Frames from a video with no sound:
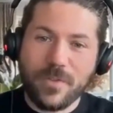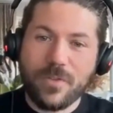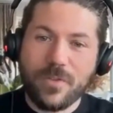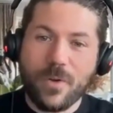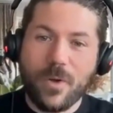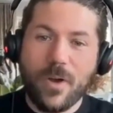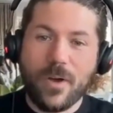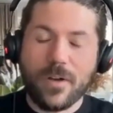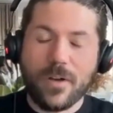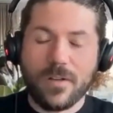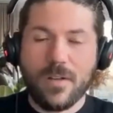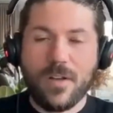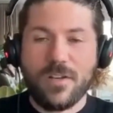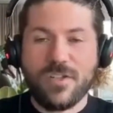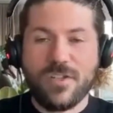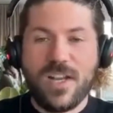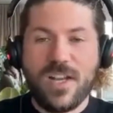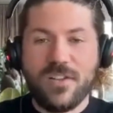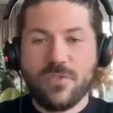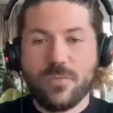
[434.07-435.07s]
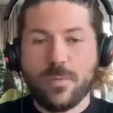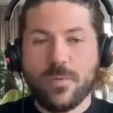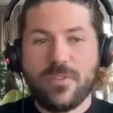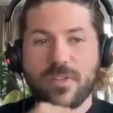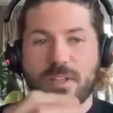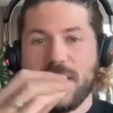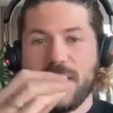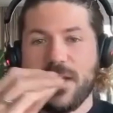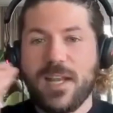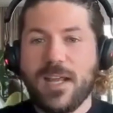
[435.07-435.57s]
So our challenge was to
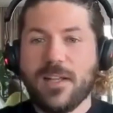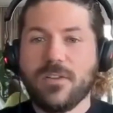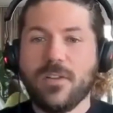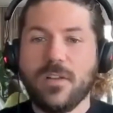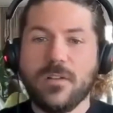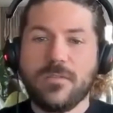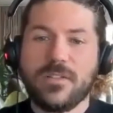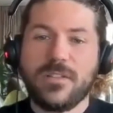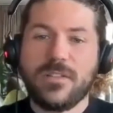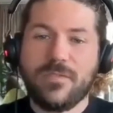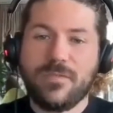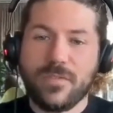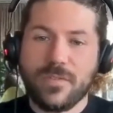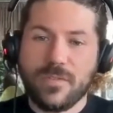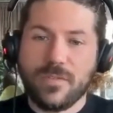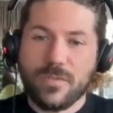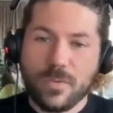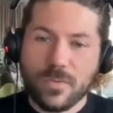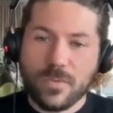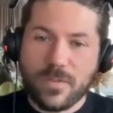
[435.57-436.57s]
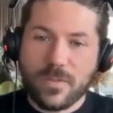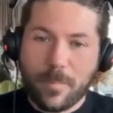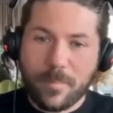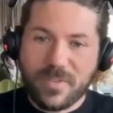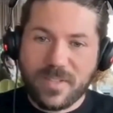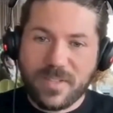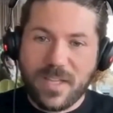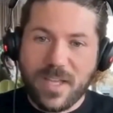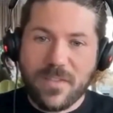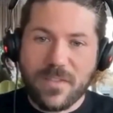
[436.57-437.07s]
connect all of the different tools up
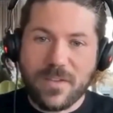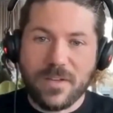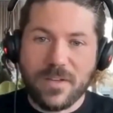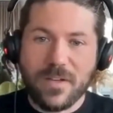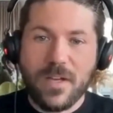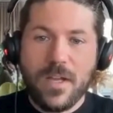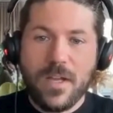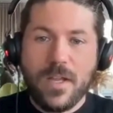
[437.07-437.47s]
together